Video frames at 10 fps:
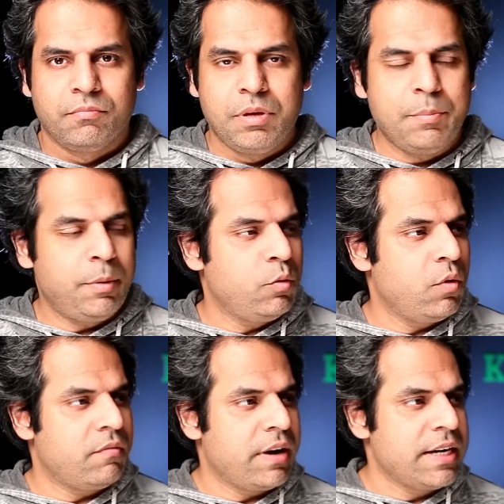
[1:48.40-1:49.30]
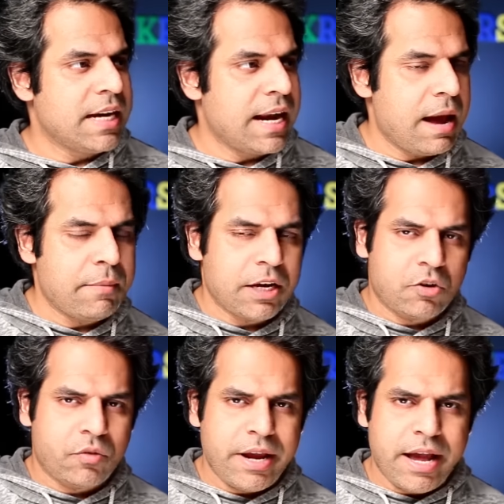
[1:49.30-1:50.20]
People who are very dynamic,
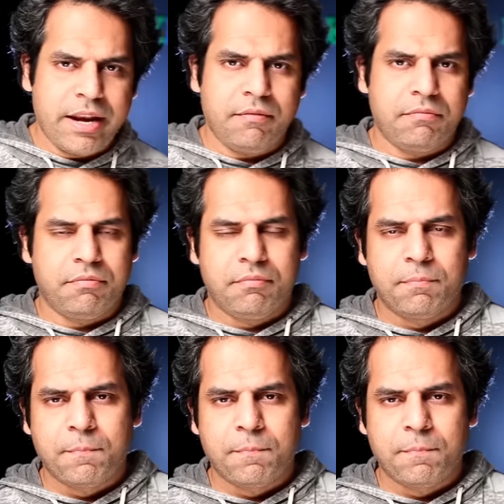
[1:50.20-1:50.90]
creative.